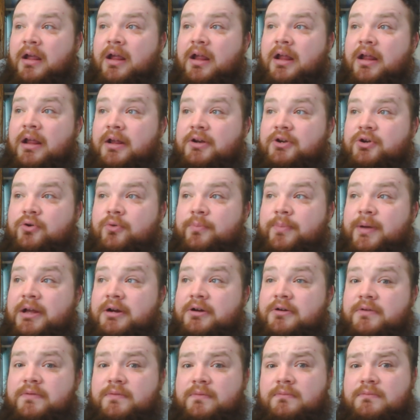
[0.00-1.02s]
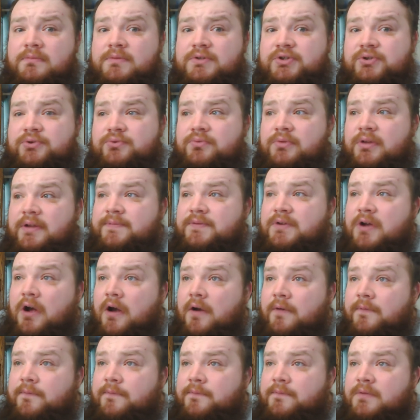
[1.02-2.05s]
and who better to lift
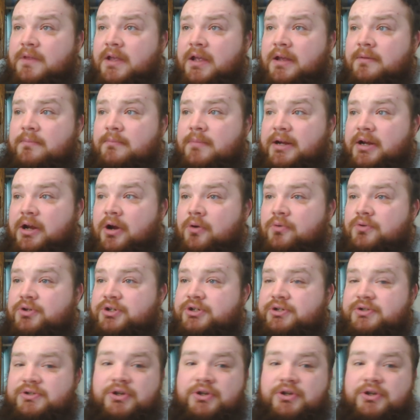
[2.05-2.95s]
off than my coach?